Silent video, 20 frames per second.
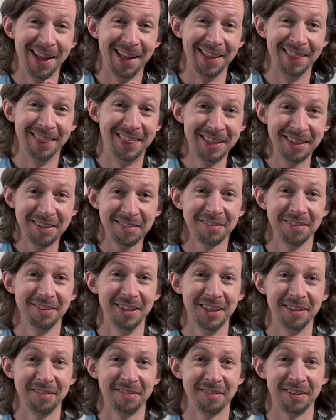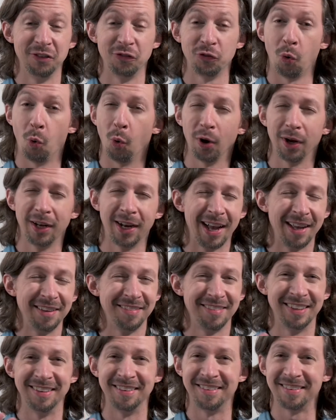This list is organized
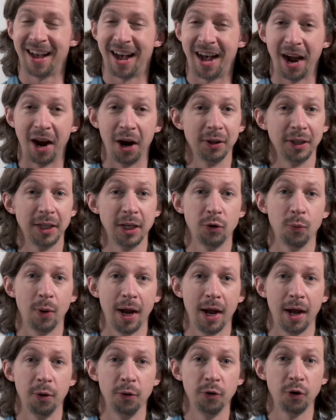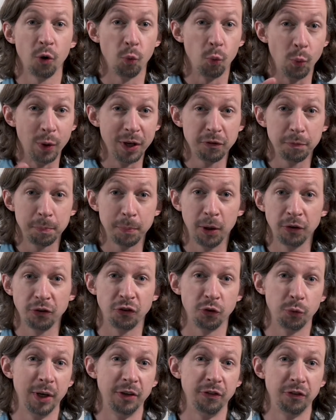entirely around which
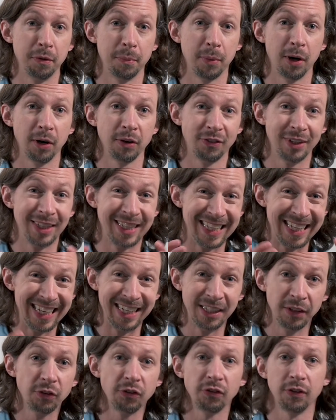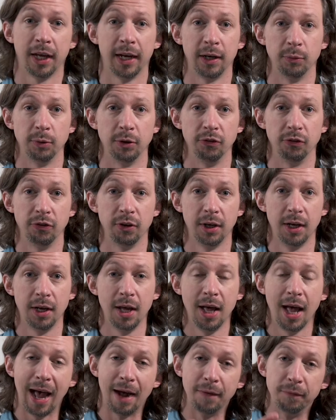punctuation marks in the English language
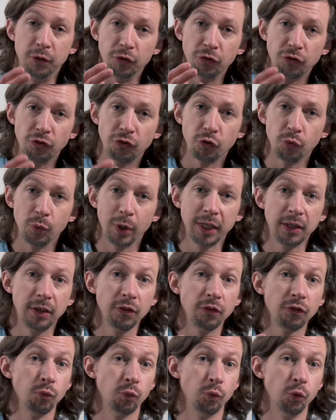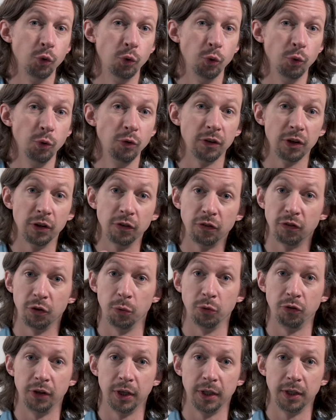have the strictest rules
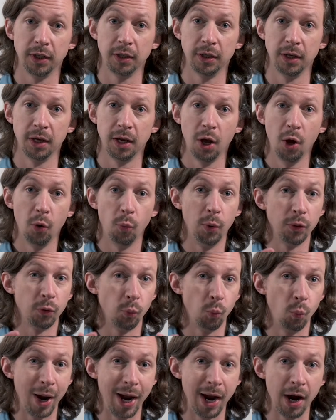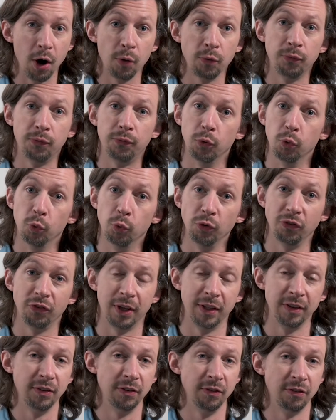associated with where full
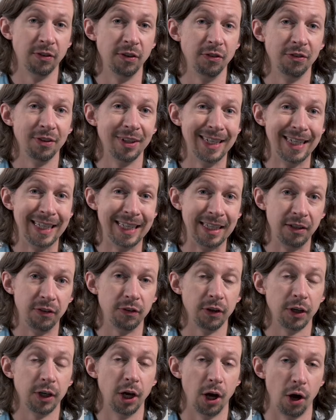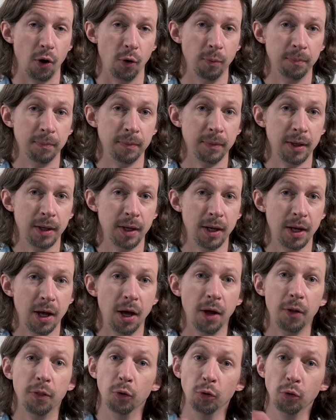sentences need to go.
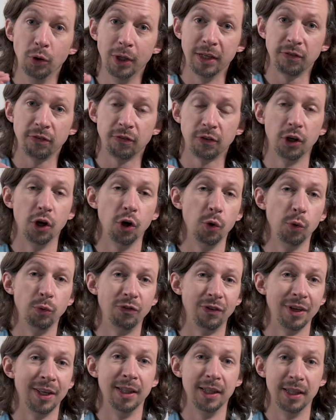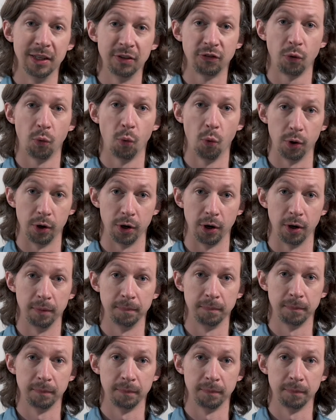The list goes in this order.